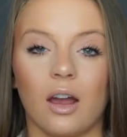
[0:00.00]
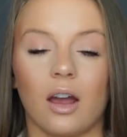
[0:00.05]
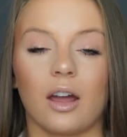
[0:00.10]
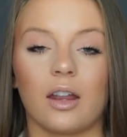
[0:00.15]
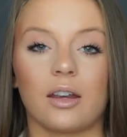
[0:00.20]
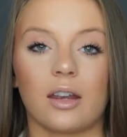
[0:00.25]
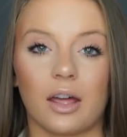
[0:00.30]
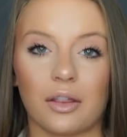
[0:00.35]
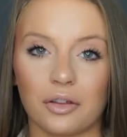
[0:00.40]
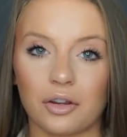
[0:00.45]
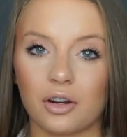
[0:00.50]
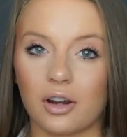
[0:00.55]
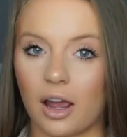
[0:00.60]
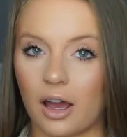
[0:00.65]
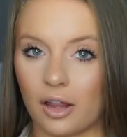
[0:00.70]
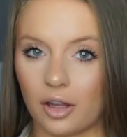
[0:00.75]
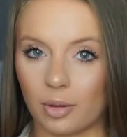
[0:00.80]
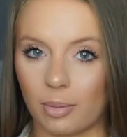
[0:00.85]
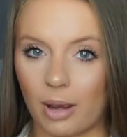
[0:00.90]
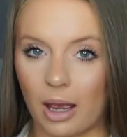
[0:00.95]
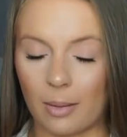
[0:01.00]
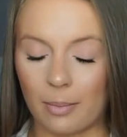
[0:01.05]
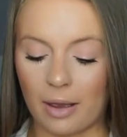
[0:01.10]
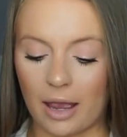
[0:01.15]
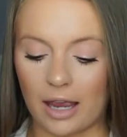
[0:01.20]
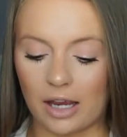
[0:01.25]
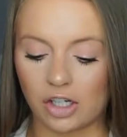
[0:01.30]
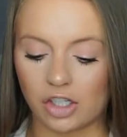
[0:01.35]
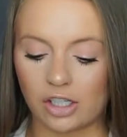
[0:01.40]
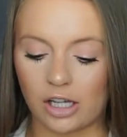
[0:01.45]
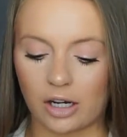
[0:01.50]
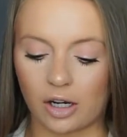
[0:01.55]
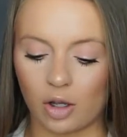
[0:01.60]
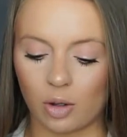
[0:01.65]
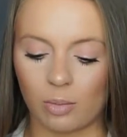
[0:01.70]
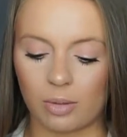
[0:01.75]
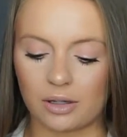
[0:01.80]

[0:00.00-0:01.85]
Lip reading: another ColourPop eyeshadow,